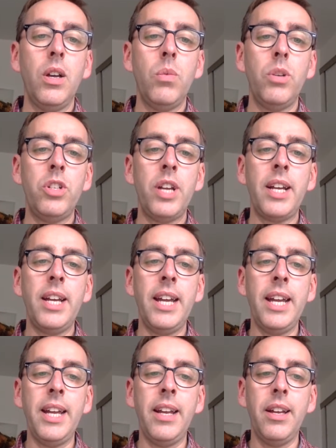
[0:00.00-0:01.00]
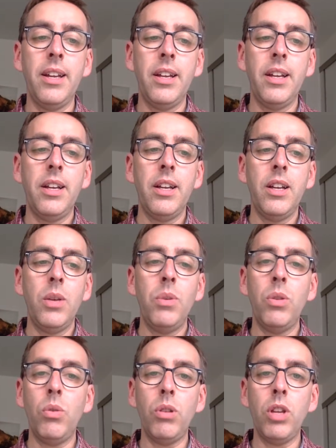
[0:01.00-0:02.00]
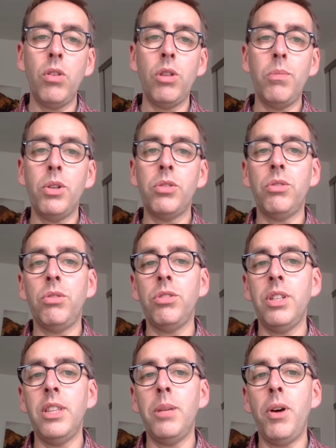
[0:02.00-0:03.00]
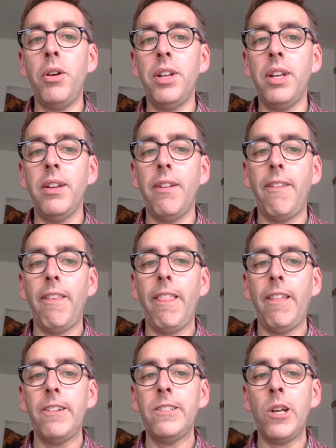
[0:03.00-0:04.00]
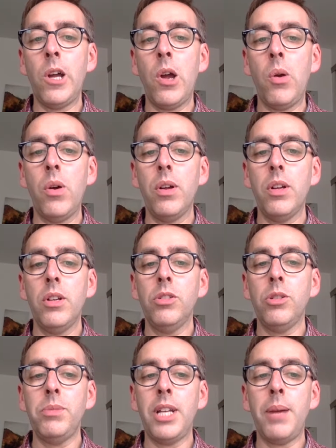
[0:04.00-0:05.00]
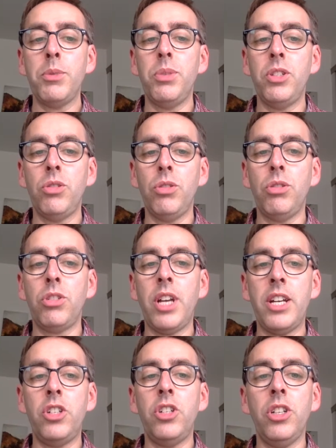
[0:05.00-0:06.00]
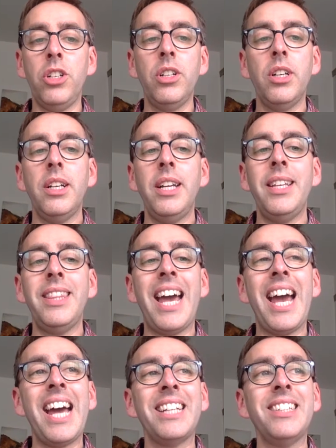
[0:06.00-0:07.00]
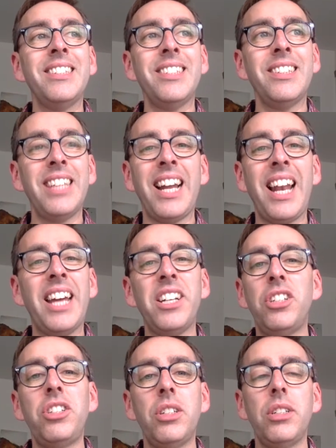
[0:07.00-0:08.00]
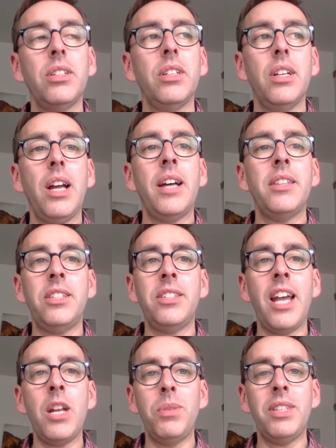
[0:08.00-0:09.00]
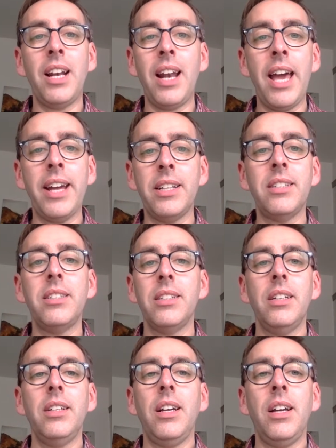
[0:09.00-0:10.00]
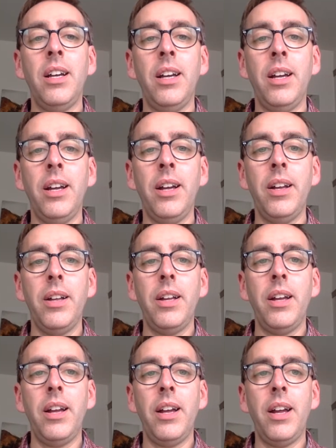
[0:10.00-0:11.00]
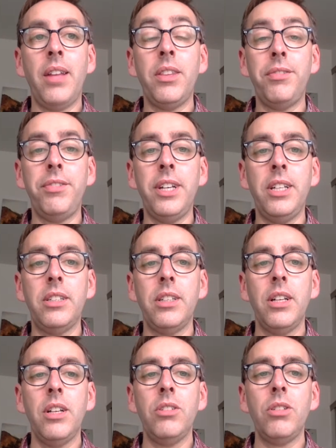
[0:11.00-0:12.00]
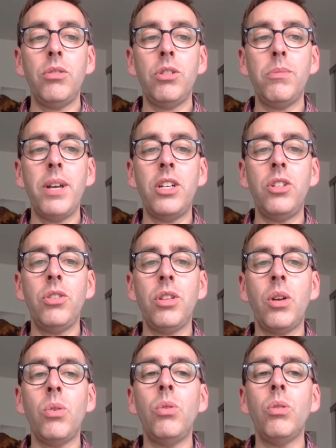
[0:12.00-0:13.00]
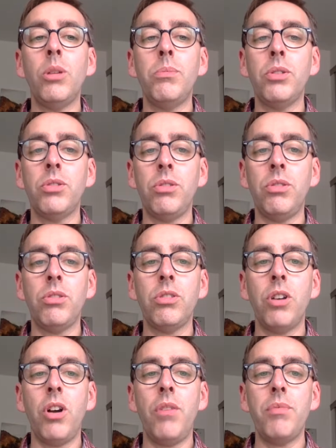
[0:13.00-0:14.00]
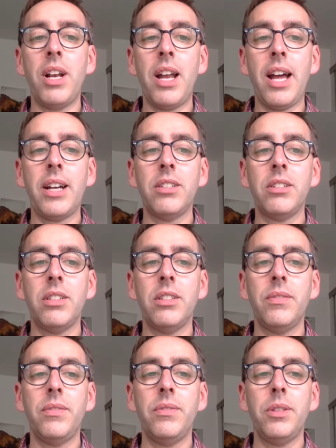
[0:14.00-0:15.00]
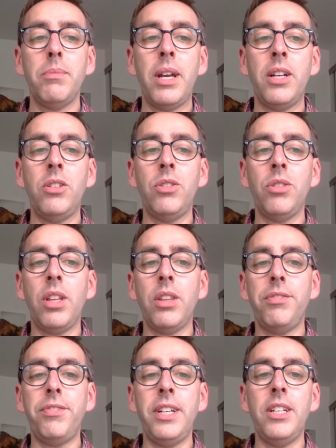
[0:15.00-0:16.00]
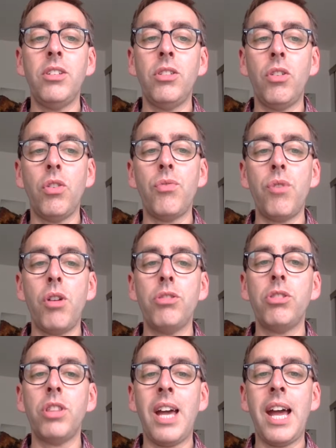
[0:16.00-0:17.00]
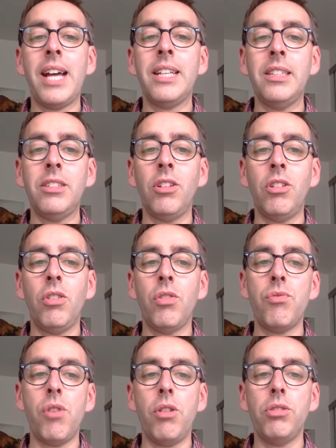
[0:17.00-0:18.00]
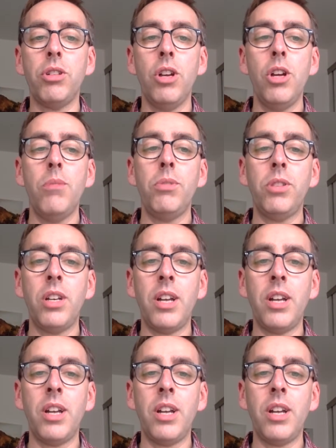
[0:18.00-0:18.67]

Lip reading: We're checking in with all the other muscles in the body. So sometimes we store tension in the hands and the clenched, and the same with the legs and the feet. So just making sure that all the muscles are relaxed, making sure that the feet are not crossed, the hands are not crossed, but they're